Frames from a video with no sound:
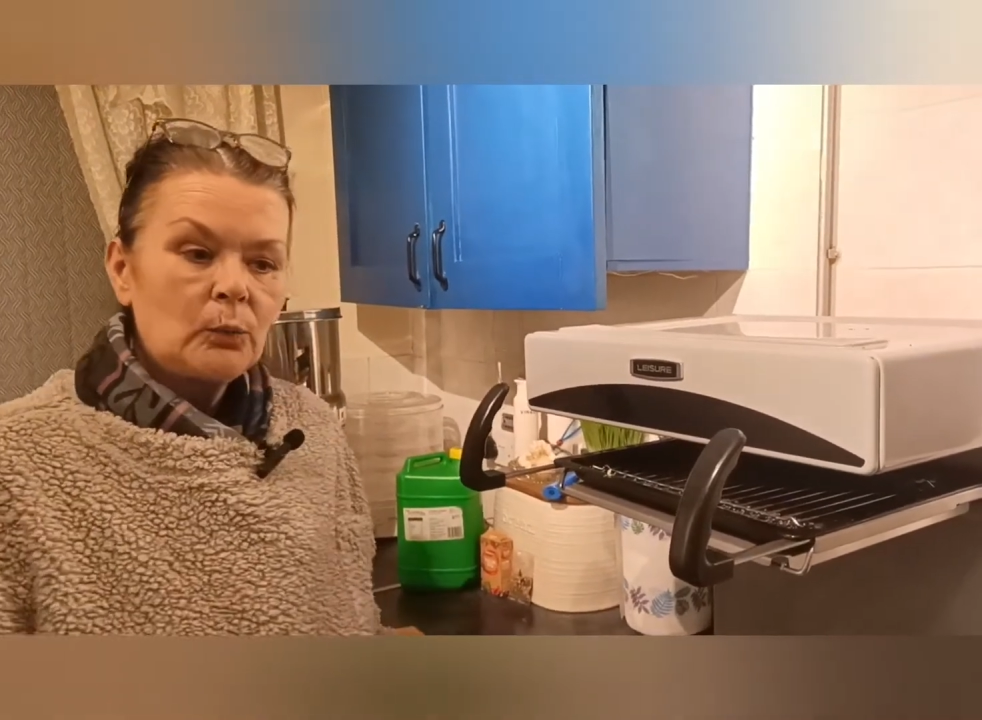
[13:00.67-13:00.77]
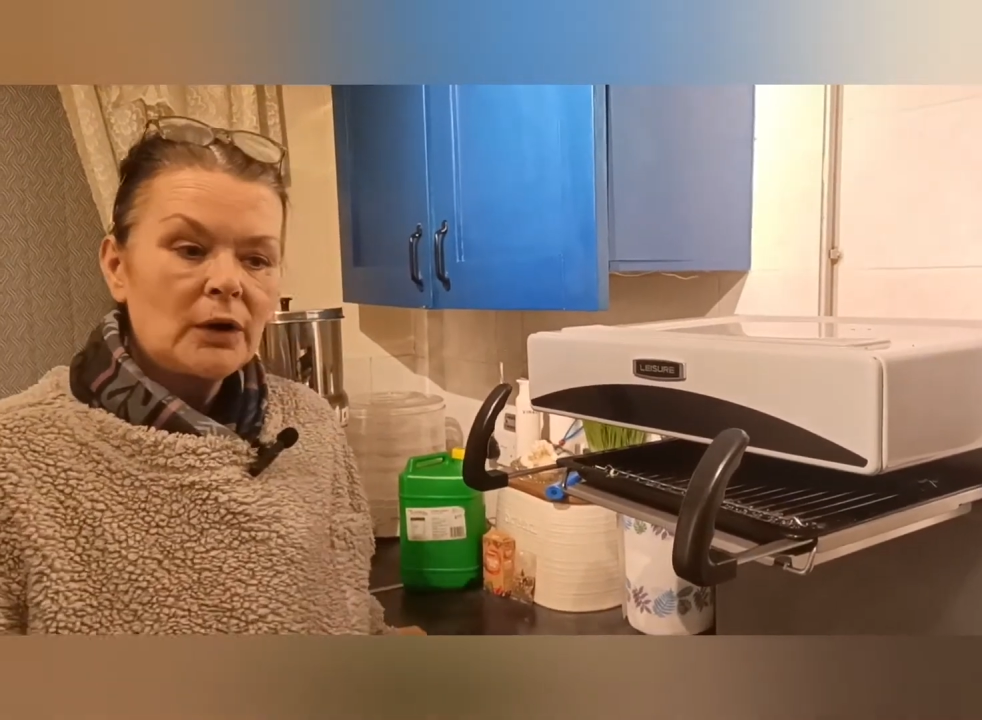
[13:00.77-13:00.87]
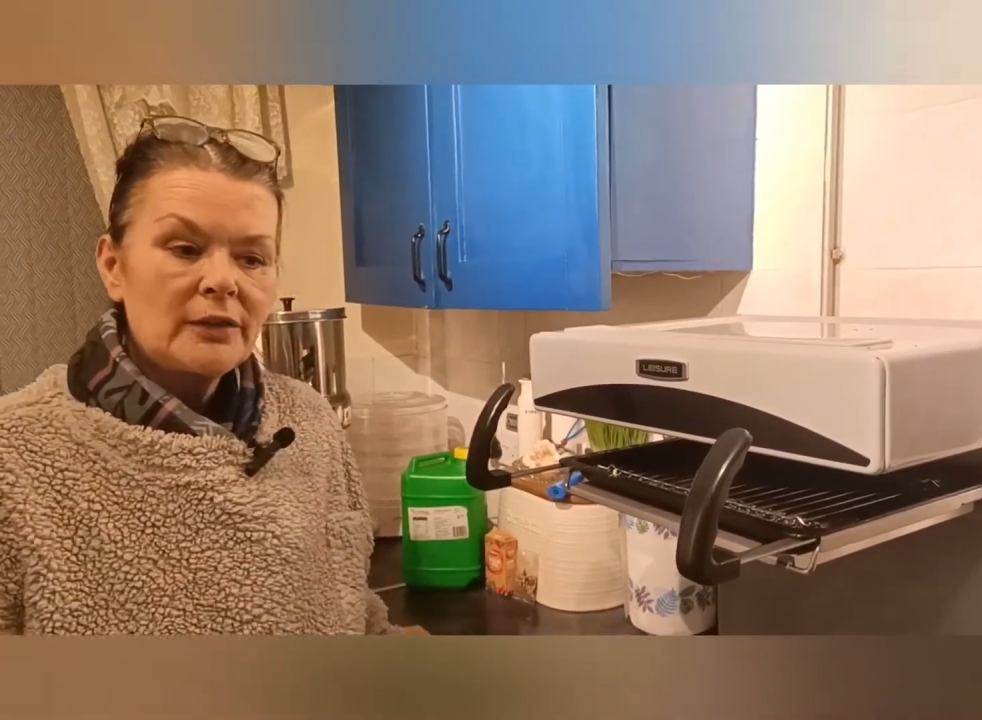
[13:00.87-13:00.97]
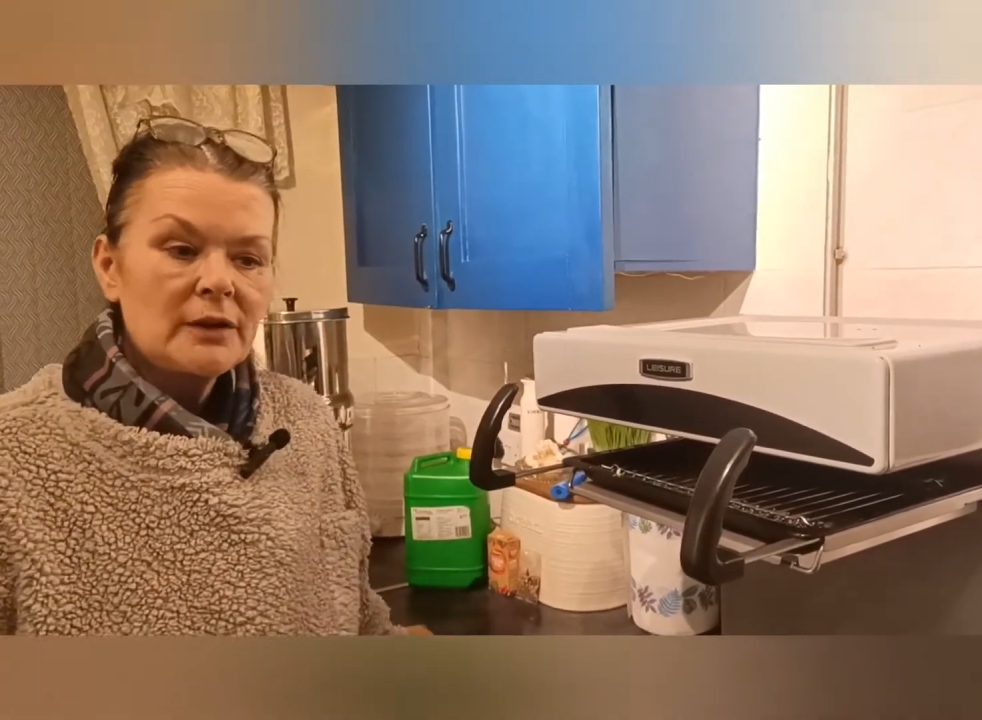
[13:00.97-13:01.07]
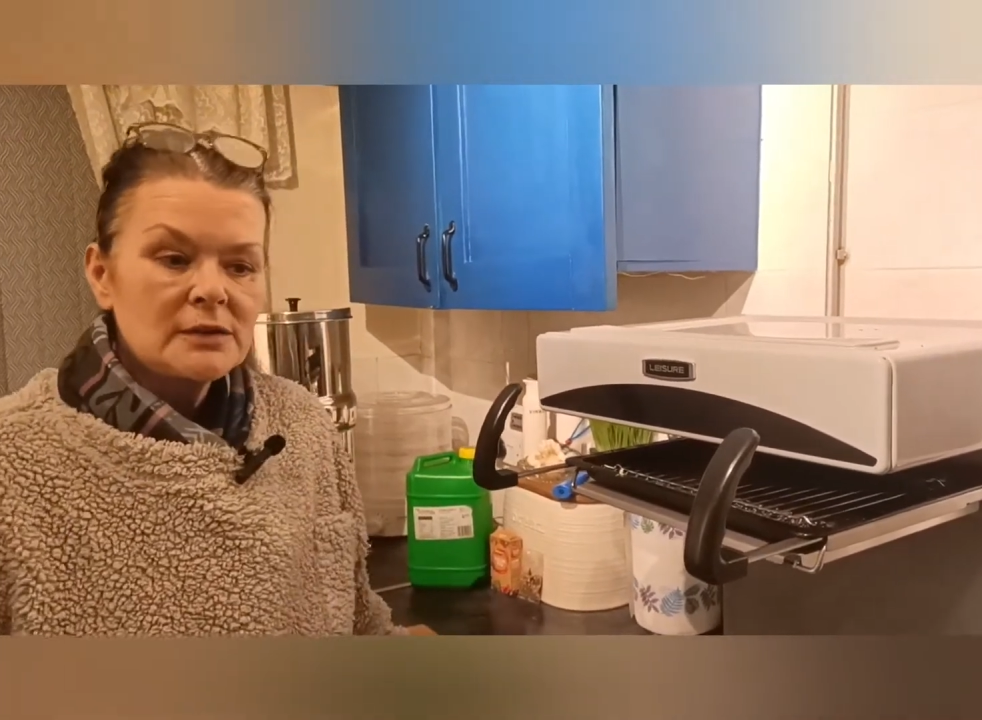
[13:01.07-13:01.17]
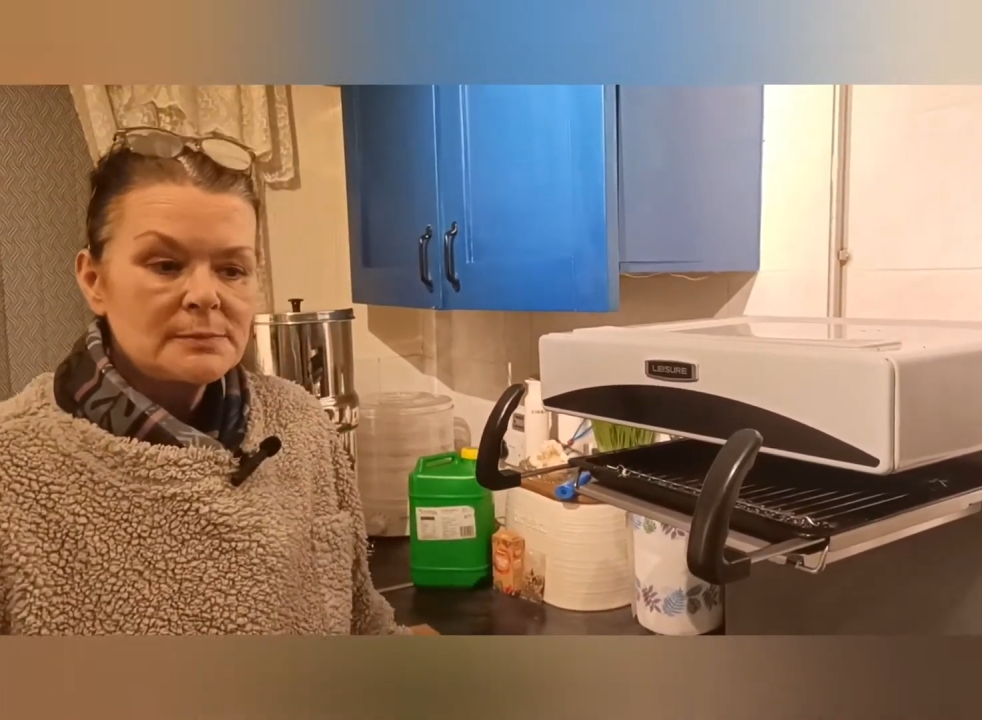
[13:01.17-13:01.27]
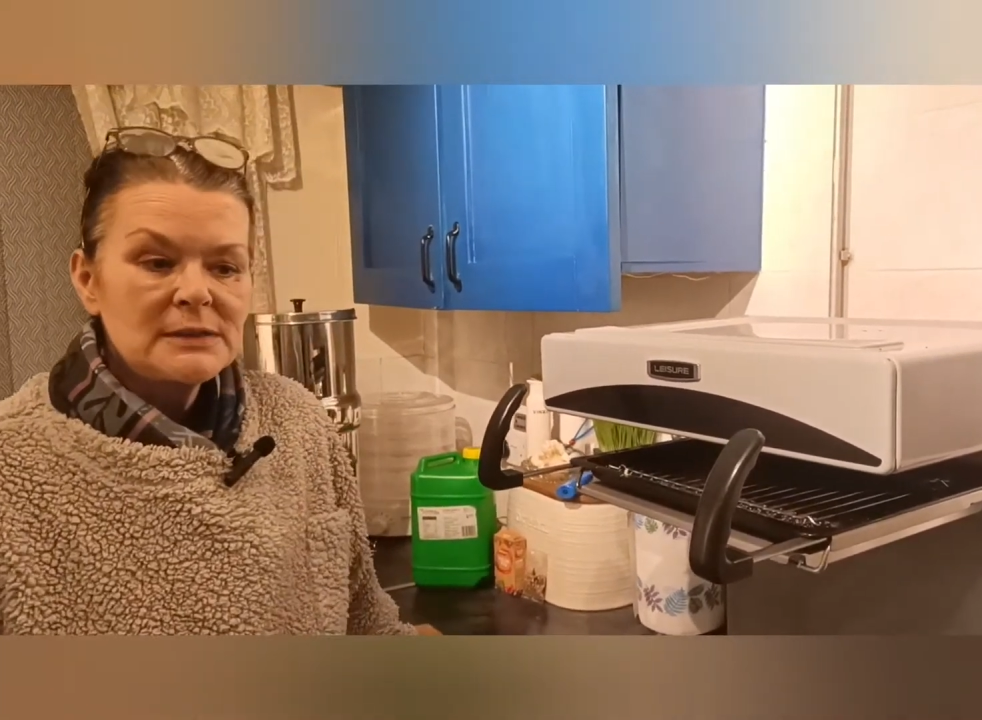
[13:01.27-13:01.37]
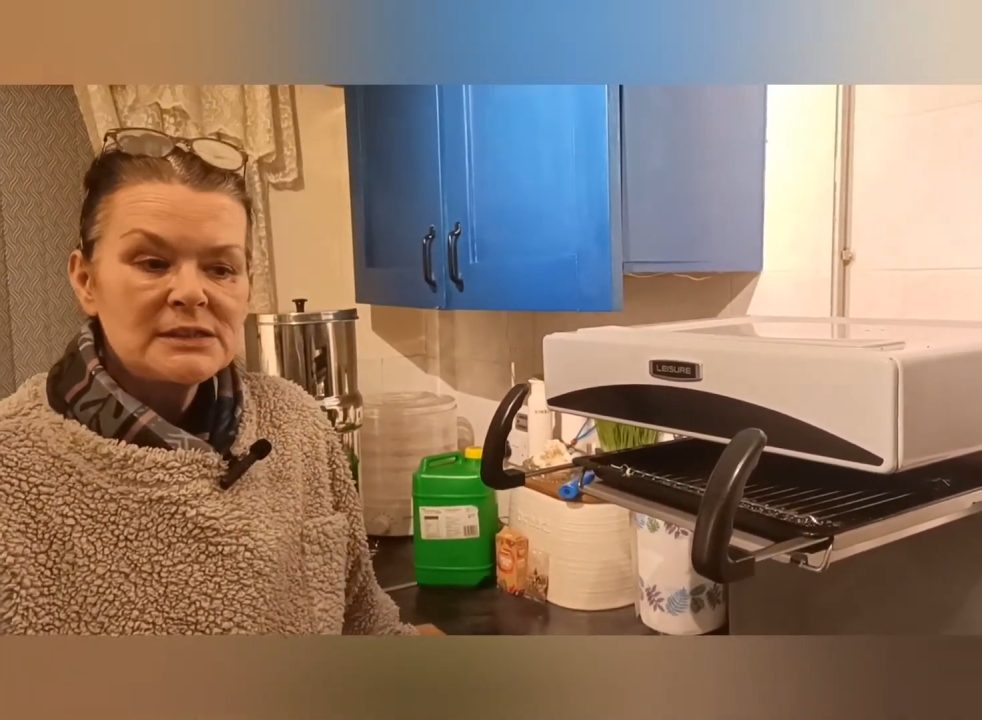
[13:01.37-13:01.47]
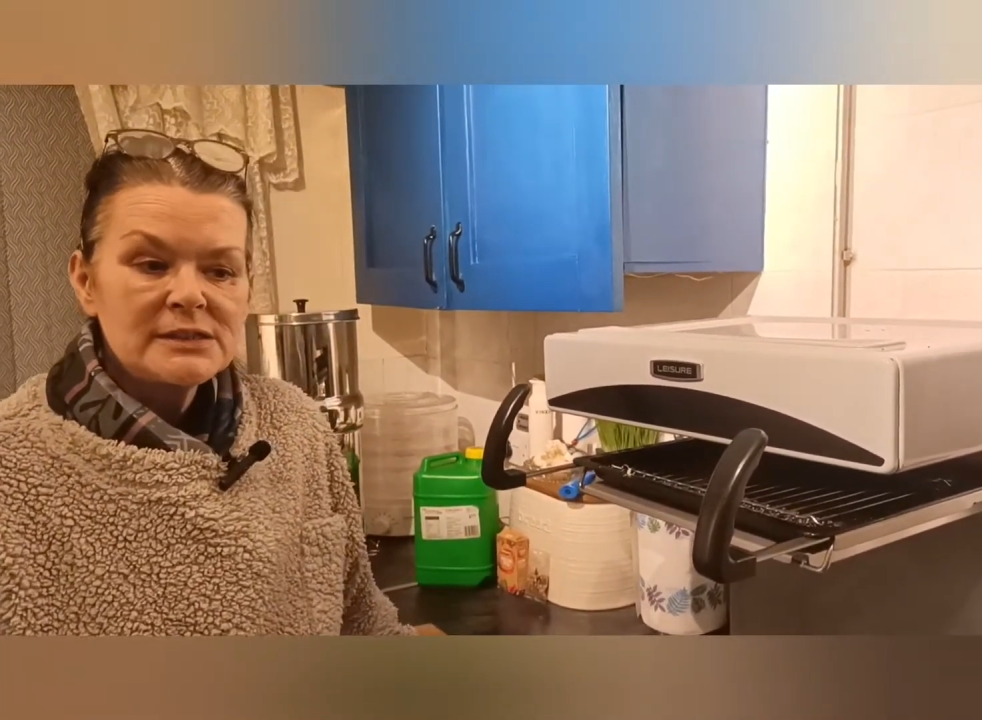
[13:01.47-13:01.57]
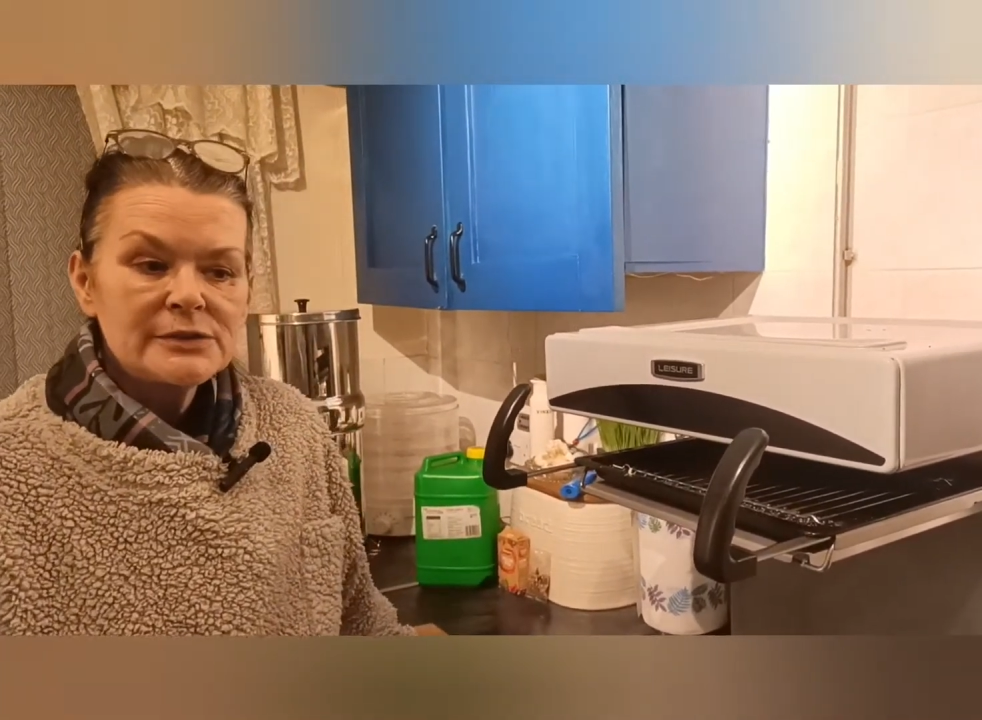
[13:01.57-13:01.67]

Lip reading: one of those mint